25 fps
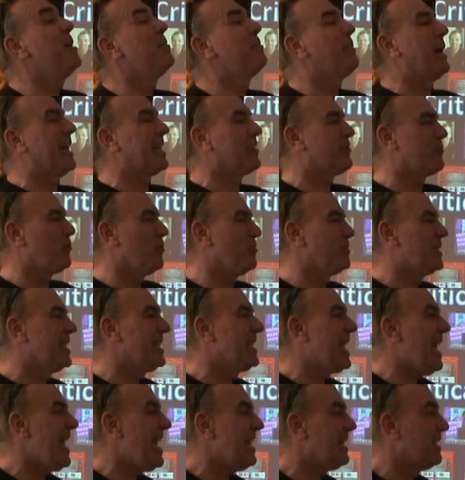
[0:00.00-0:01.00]
Bankrupt
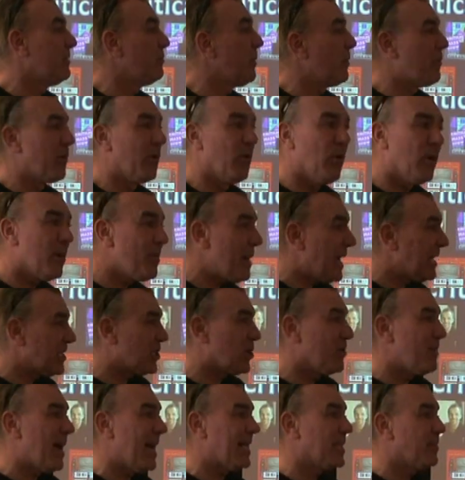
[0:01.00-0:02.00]
again. We were all about to
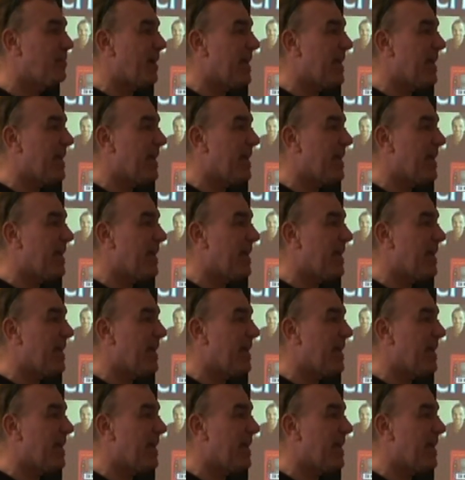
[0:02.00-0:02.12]
come out of